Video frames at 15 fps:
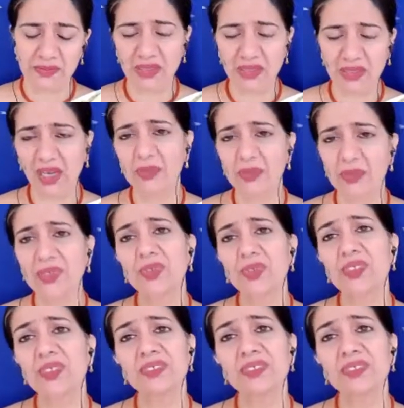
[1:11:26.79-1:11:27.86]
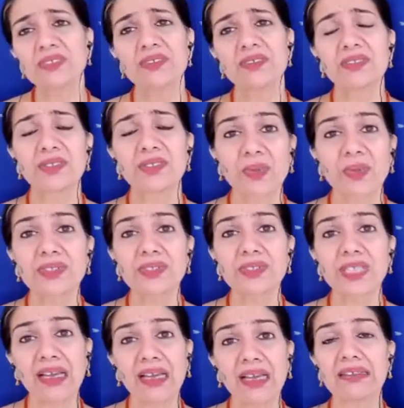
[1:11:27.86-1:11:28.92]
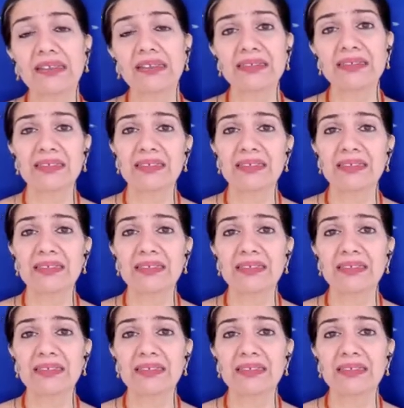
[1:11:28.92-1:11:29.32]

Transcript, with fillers: Raman was so sad.